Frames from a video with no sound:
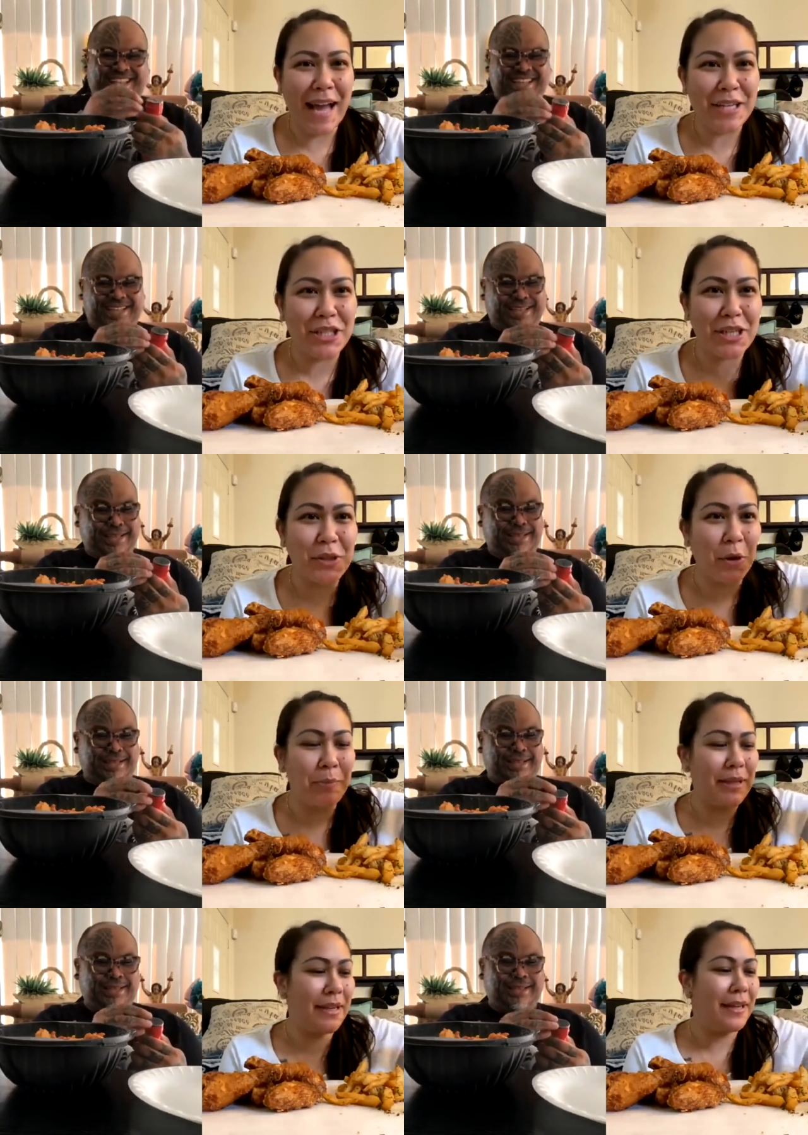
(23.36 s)
Speaker 1: I
Speaker 2: just
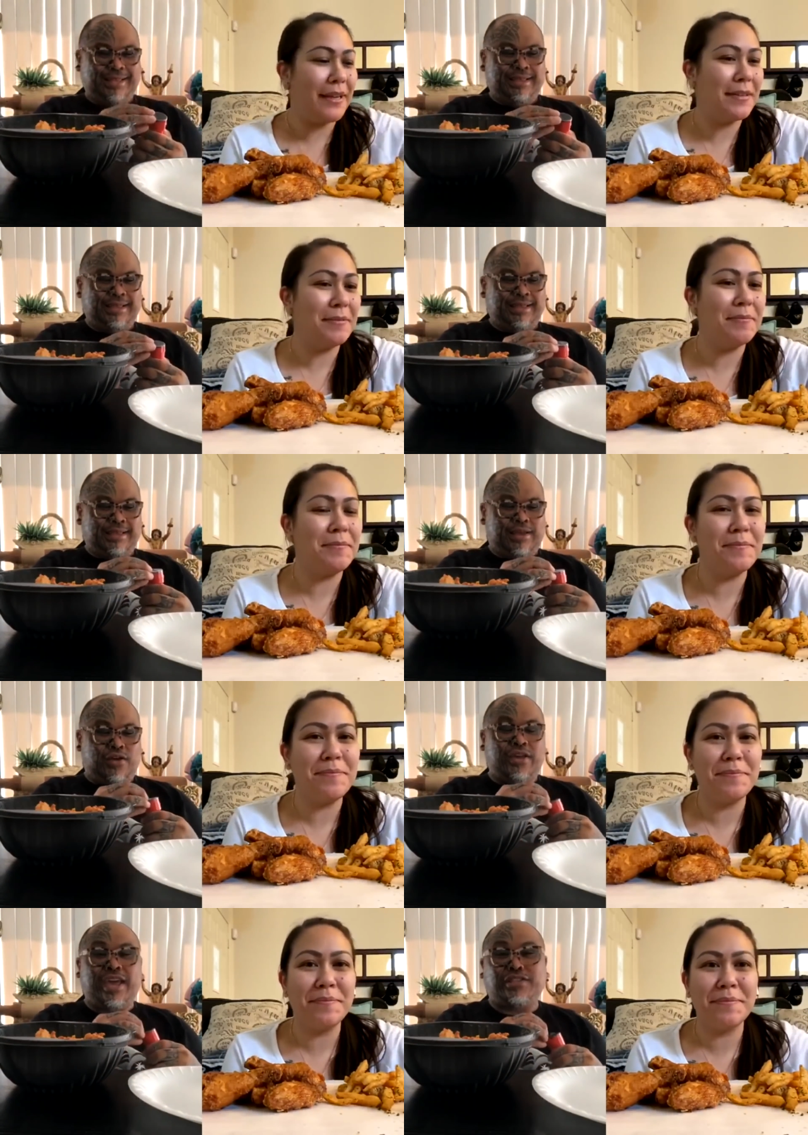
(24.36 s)
opened it.
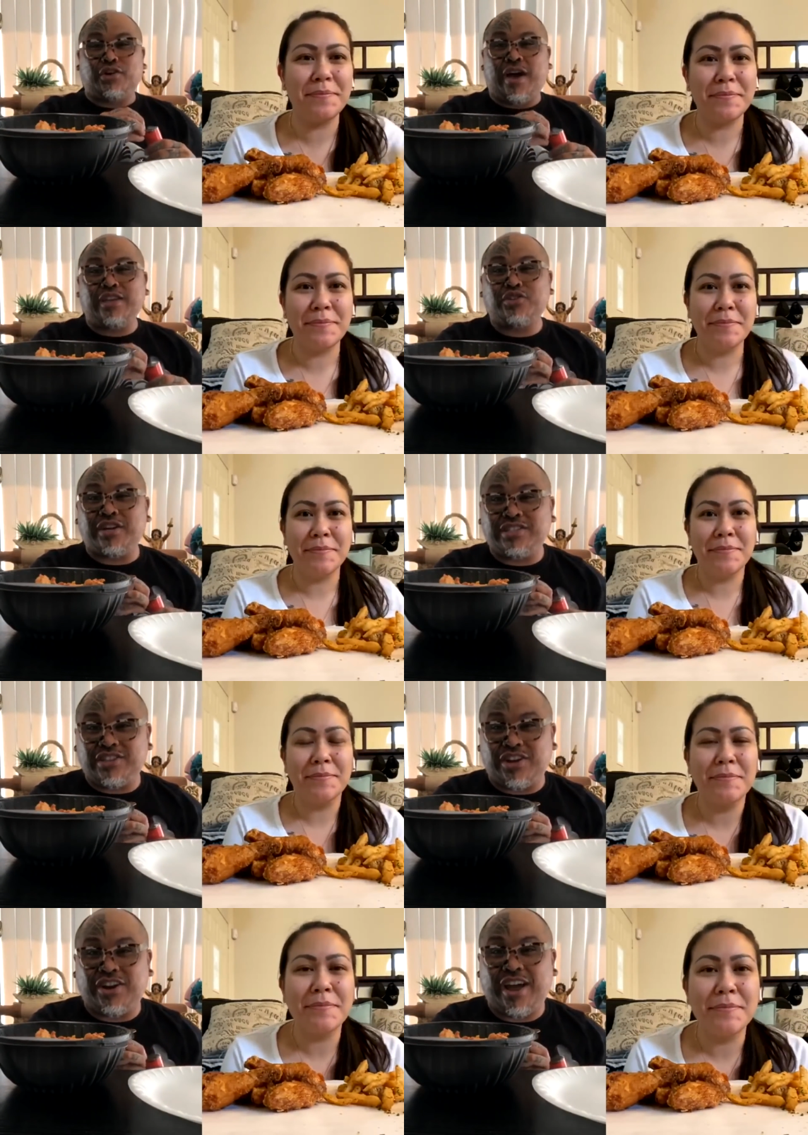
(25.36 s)
Speaker 1: Okay, so I trust
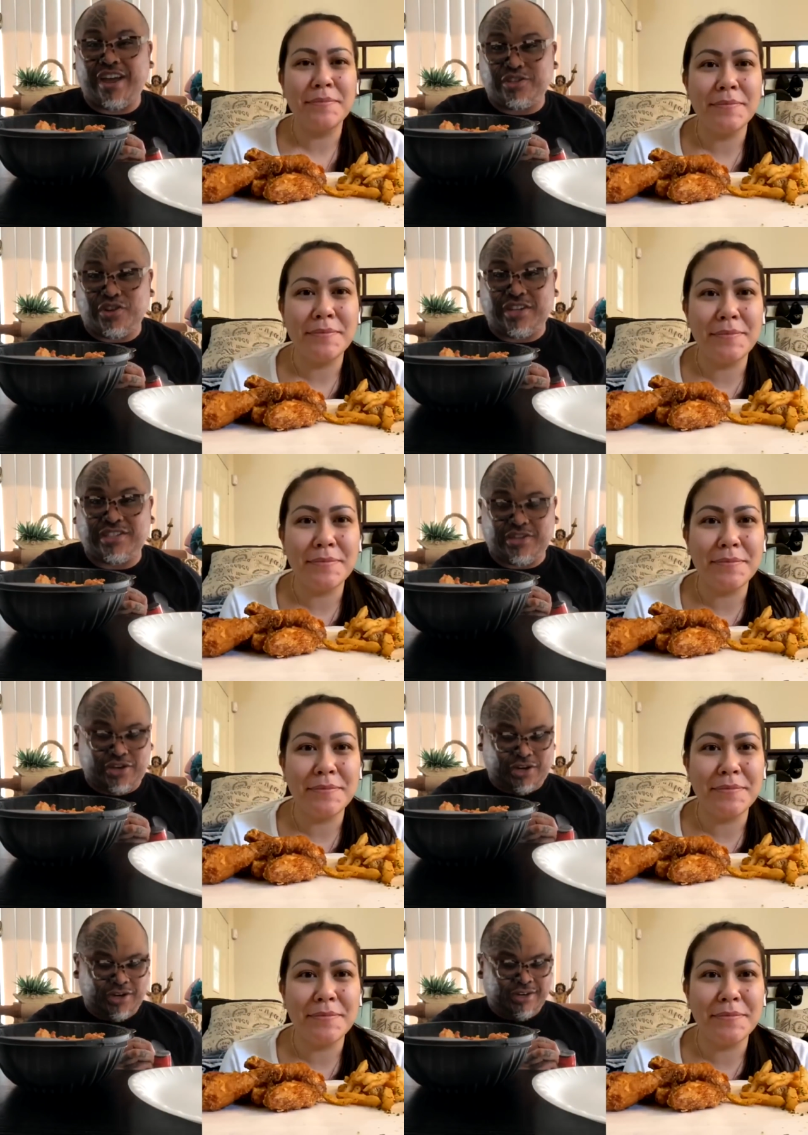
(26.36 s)
her. I trust
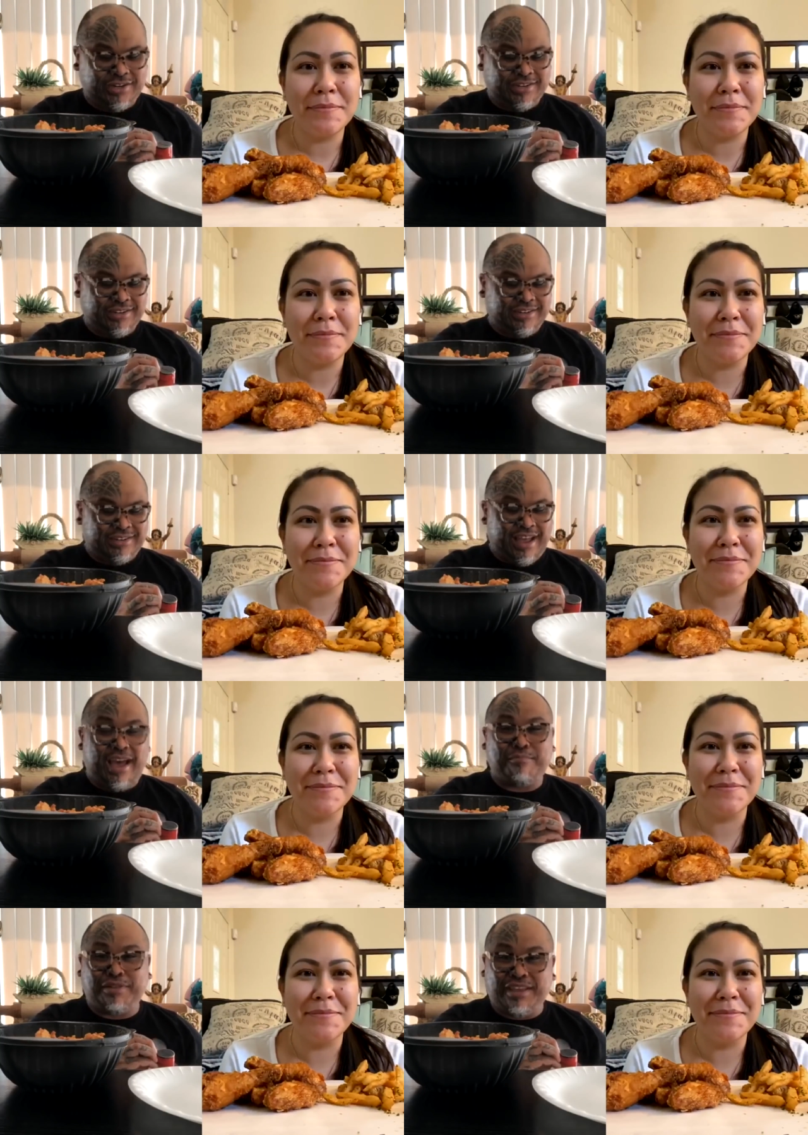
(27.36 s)
her.
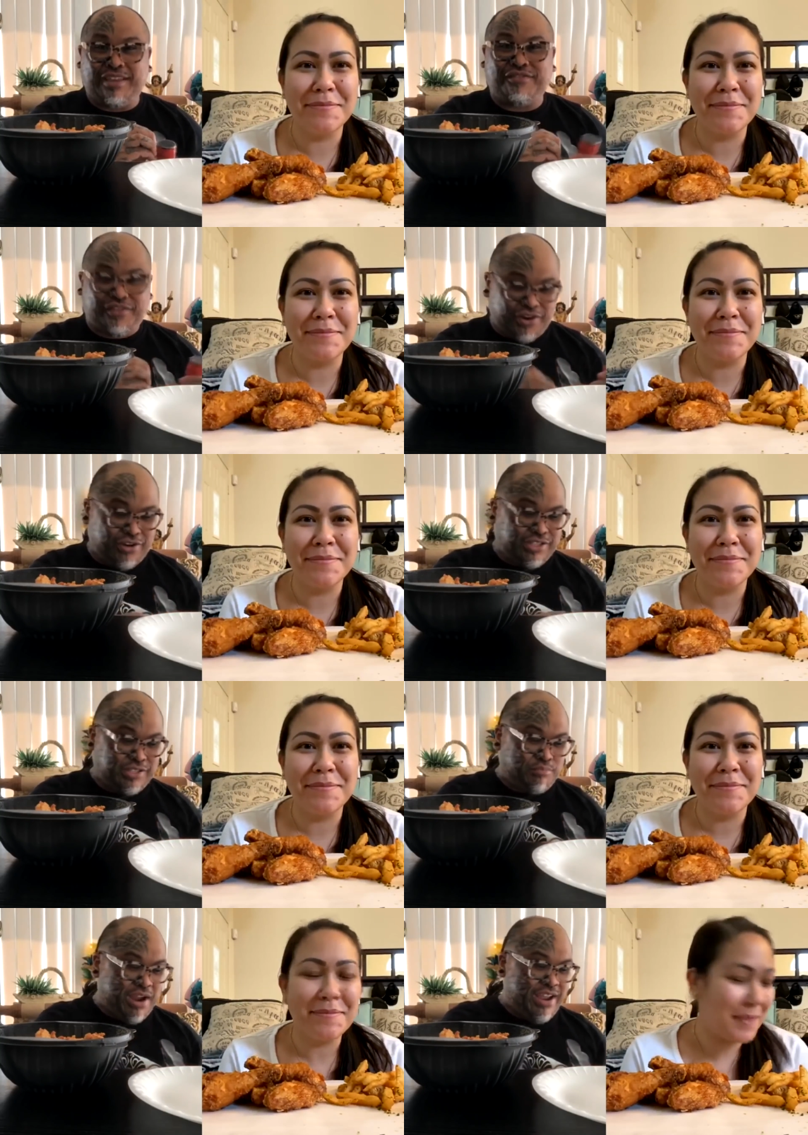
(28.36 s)
I believe hers is
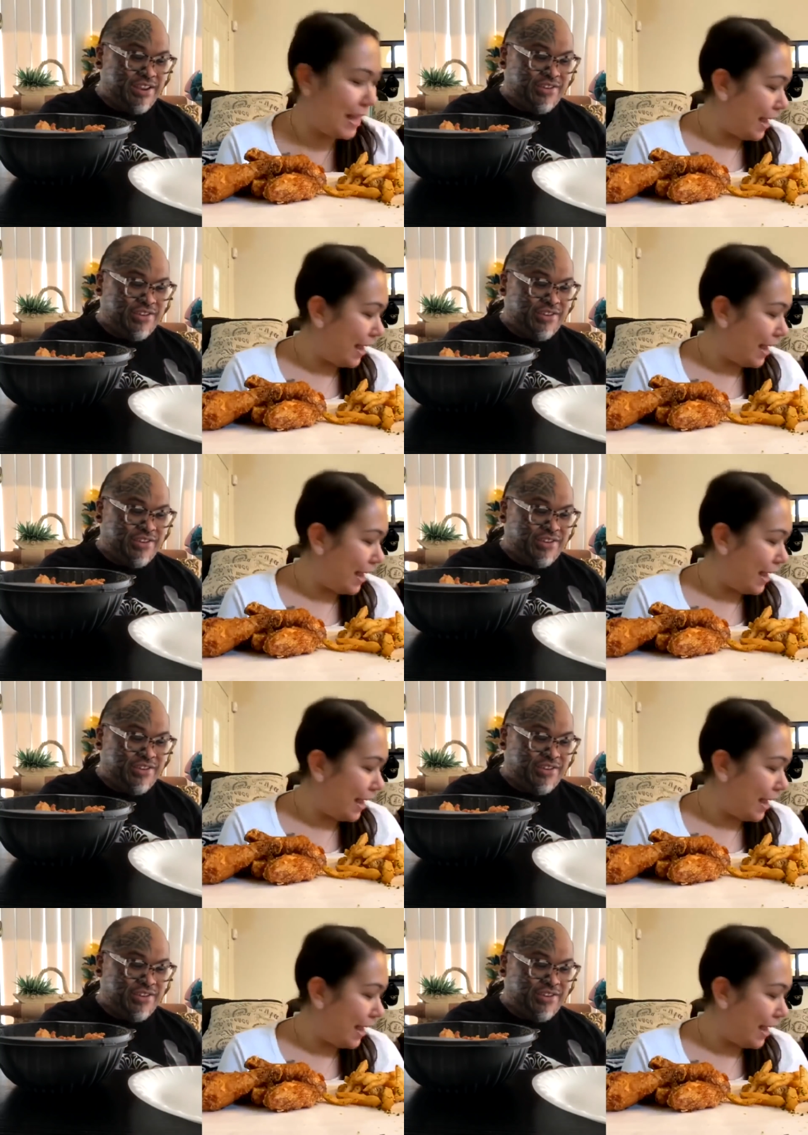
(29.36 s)
brand new.